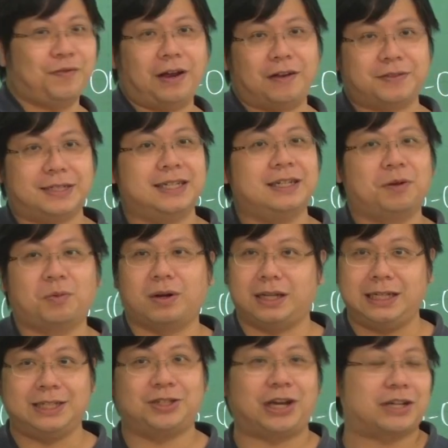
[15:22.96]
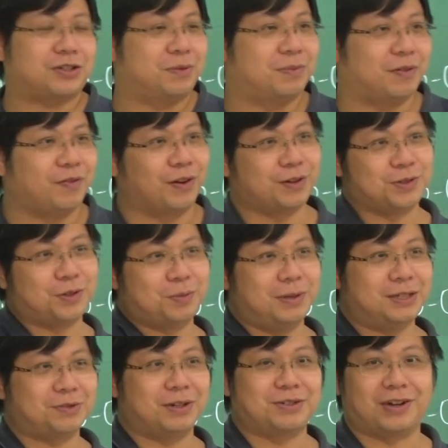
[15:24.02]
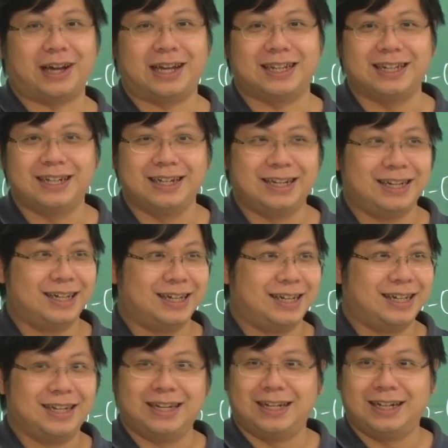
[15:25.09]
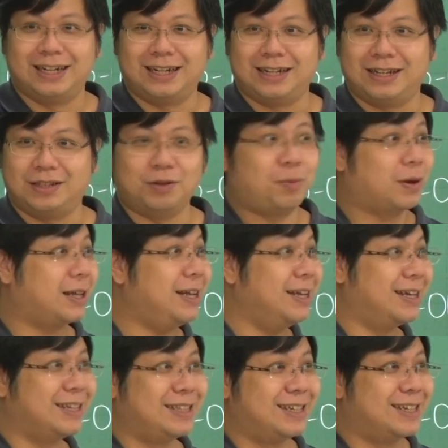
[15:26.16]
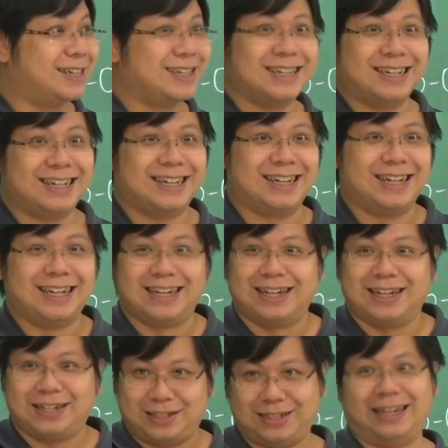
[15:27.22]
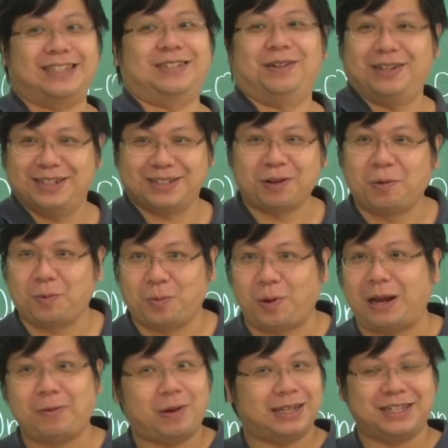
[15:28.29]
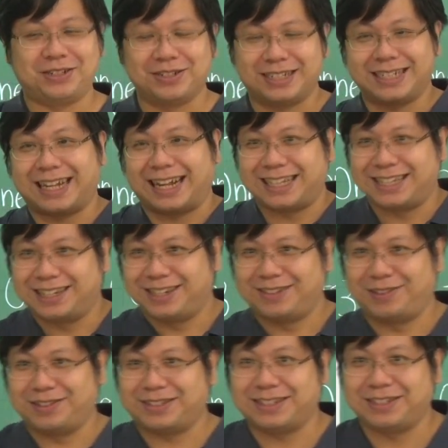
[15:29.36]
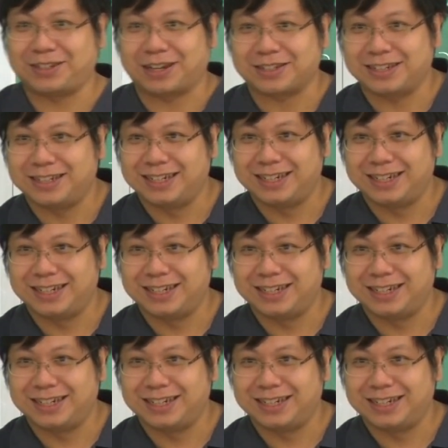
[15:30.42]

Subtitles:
you have seen the word injection before, could you please raise your hand? Nobody? Yes. So where did you see that? Where is injection?